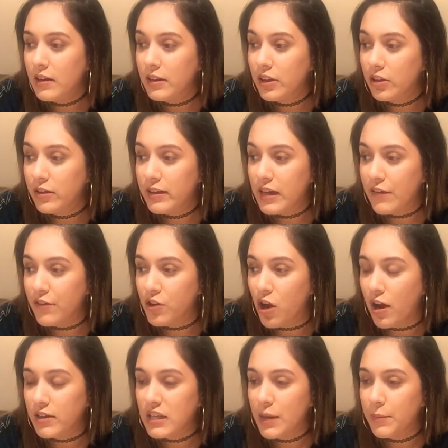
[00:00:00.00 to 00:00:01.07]
clearly never
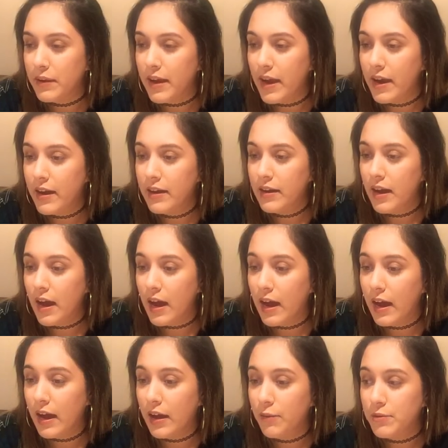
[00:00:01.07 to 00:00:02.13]
talked to him again.
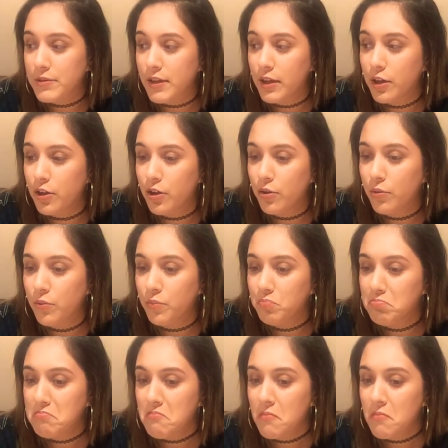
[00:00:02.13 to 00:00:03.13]
I was like, you know,